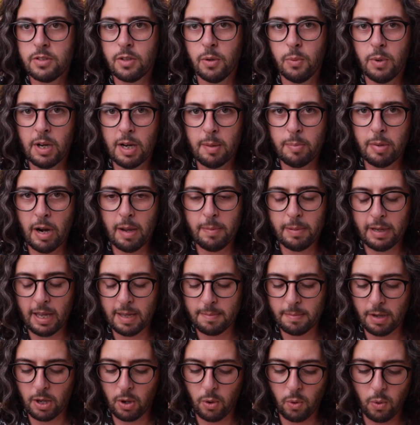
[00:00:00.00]
So when I
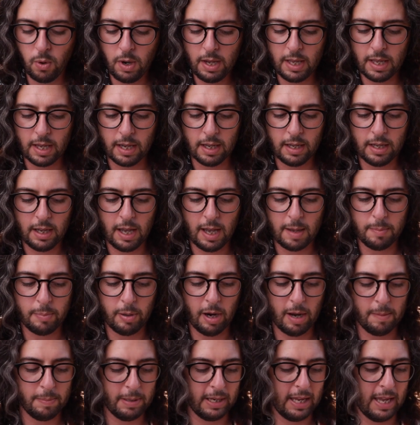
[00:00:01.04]
propagate my Hoya, I
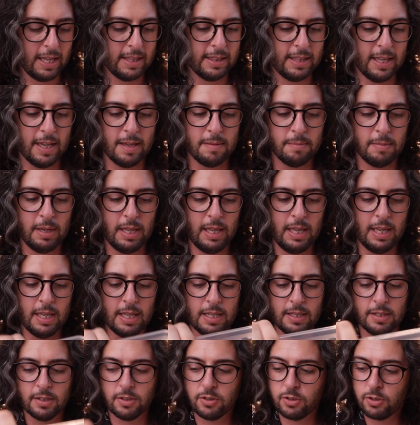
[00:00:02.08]
propagate them
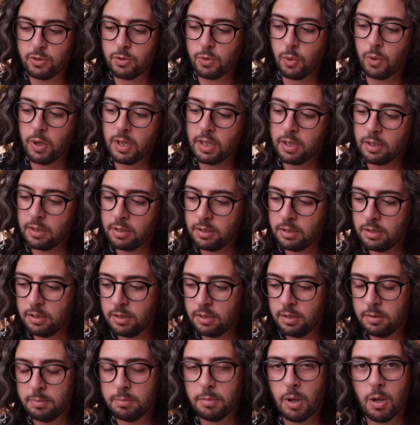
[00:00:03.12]
in soil
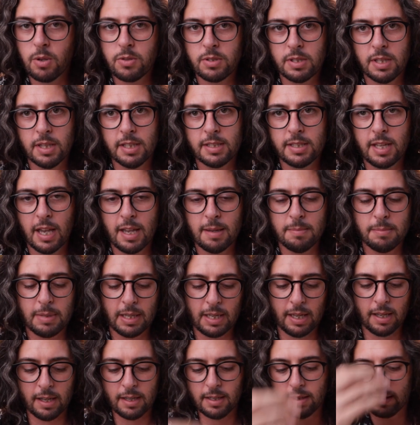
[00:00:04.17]
most of the time
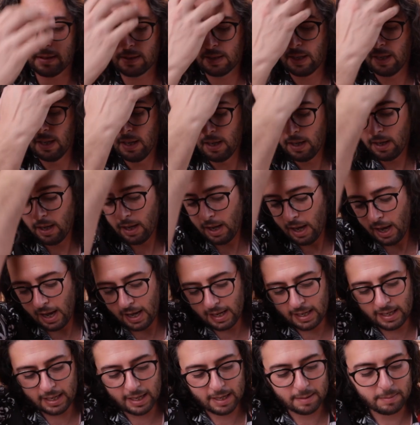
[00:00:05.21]
because I
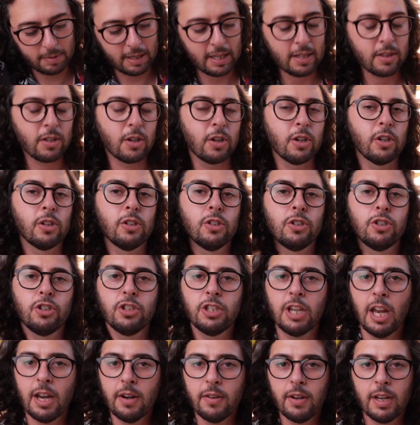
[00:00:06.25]
am either
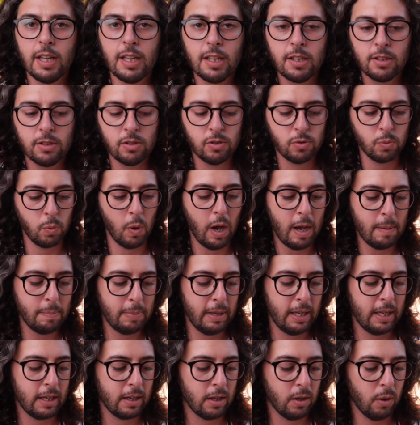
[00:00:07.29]
sharing,
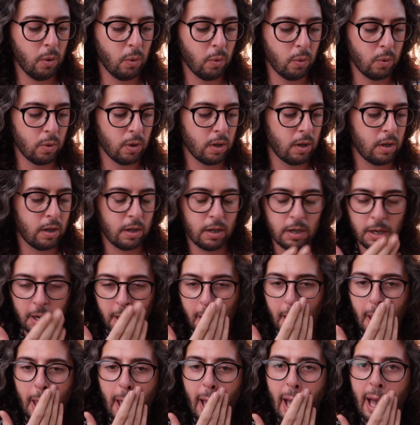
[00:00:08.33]
swapping, or
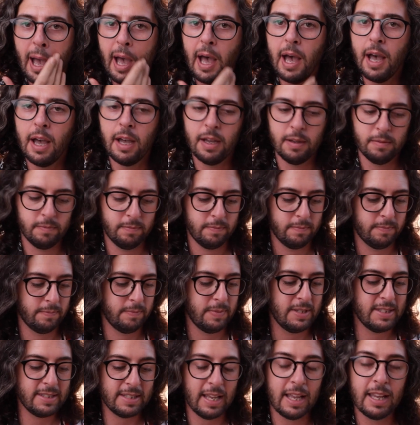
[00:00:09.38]

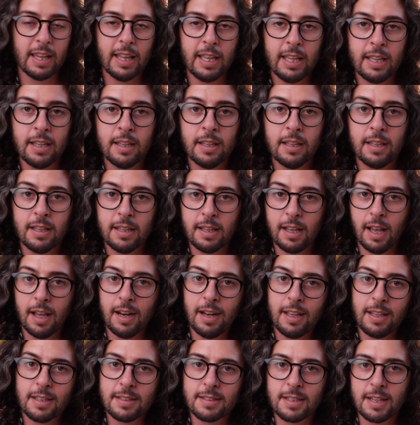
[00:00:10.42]
selling
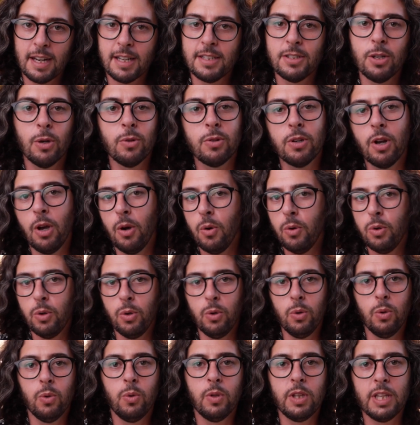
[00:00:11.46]
cuttings, and I don't know
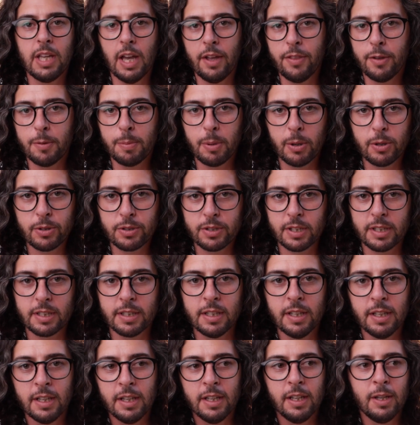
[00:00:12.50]
who the other
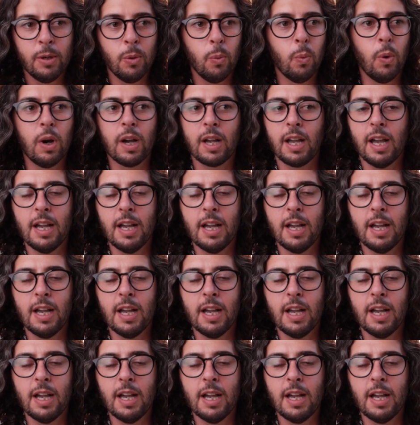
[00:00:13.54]
person, what